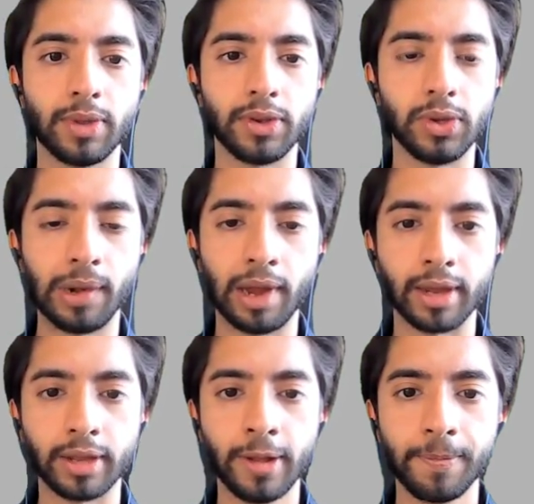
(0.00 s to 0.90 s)
whether you
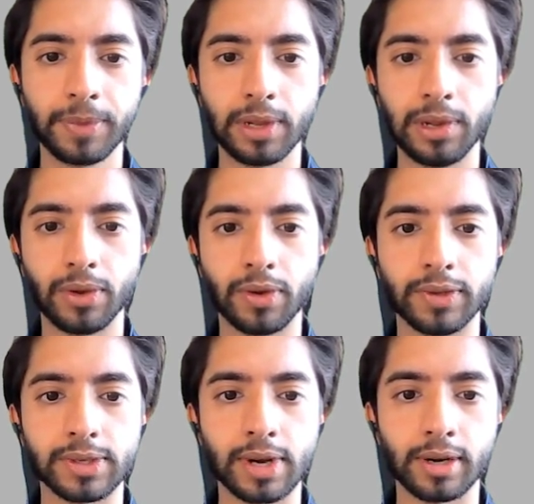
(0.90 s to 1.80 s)
like the look of
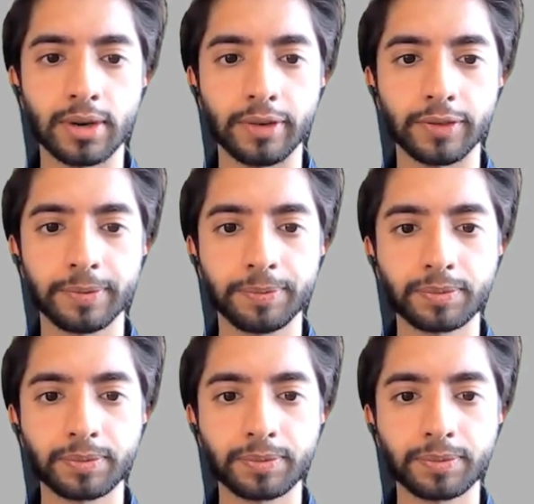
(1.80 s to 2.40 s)
this aircraft.